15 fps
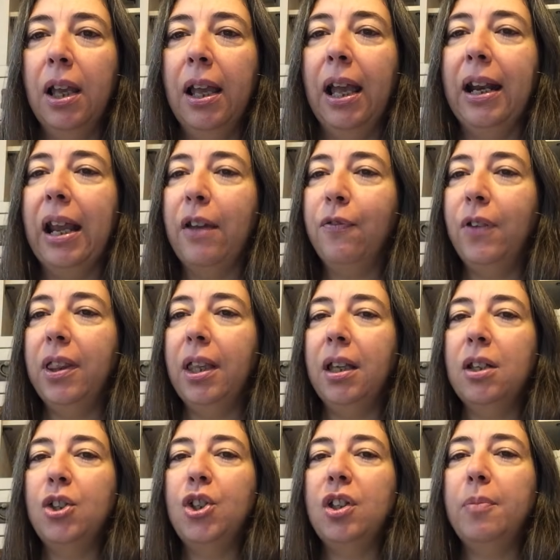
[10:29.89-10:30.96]
and everything
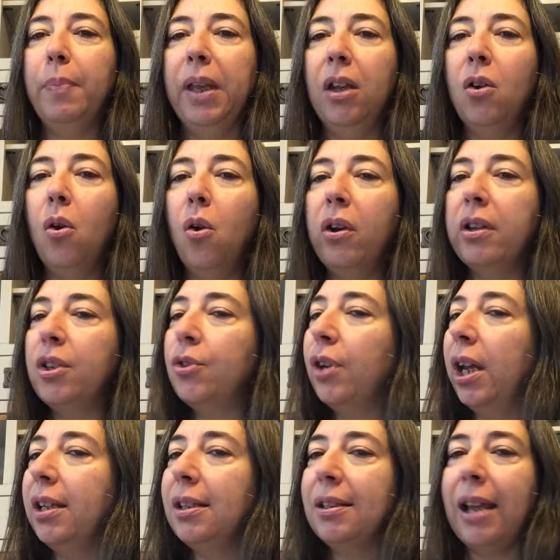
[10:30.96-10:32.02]
is just being
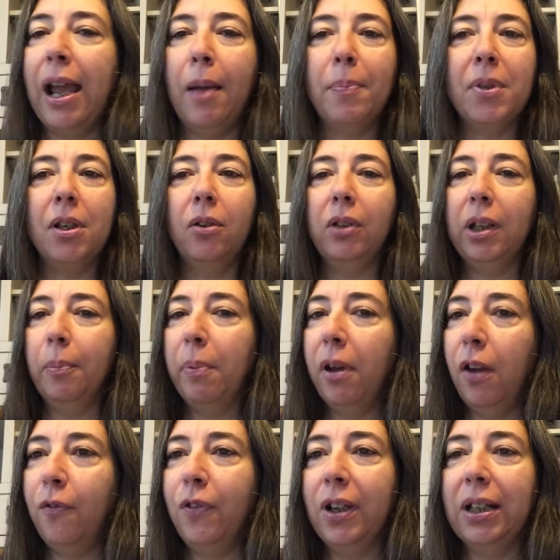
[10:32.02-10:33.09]
orchestrated absolutely
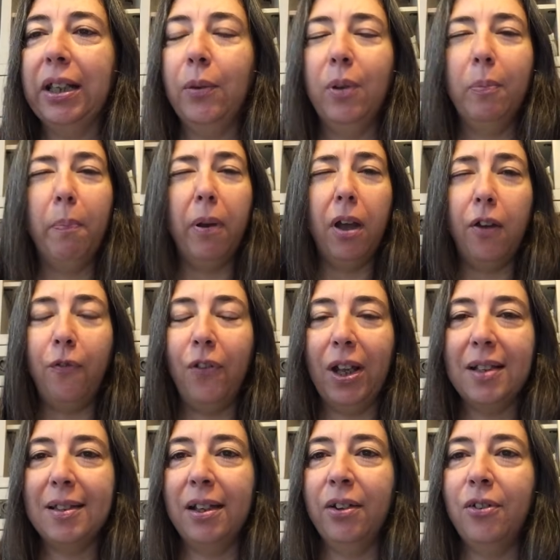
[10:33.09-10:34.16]
perfectly with perfect
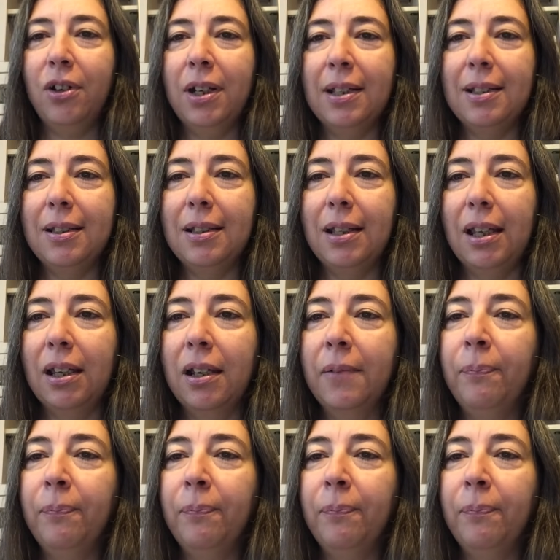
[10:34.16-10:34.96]
synchronicity.